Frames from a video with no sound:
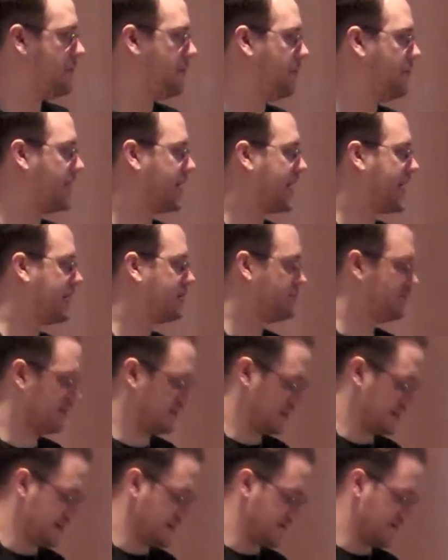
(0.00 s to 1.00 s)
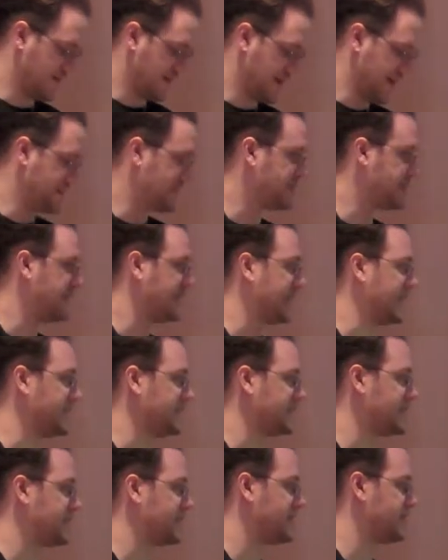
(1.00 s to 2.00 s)
but I really advise
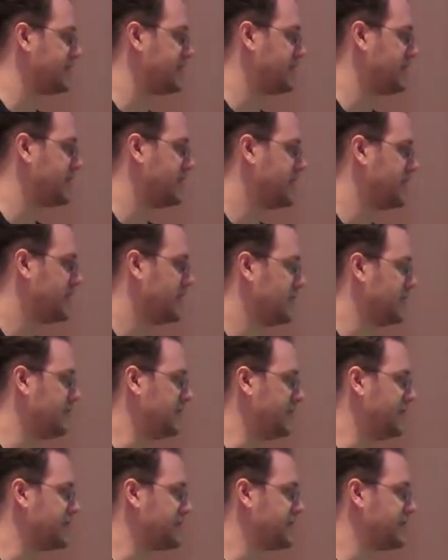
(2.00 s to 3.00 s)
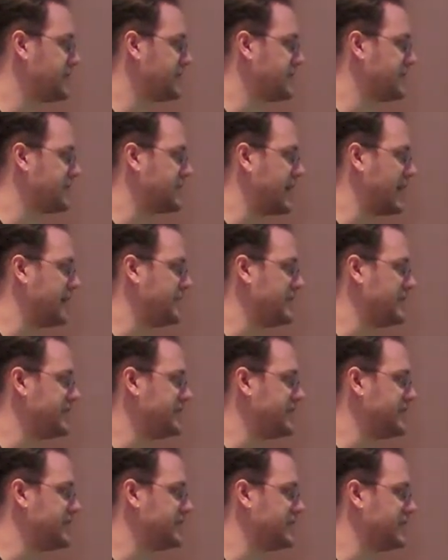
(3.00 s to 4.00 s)
against this
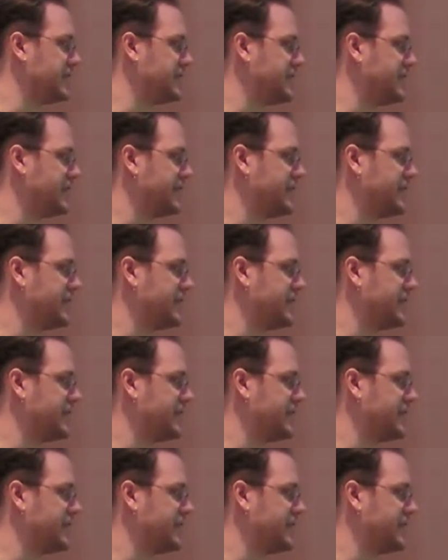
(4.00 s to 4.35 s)
IPCC thing.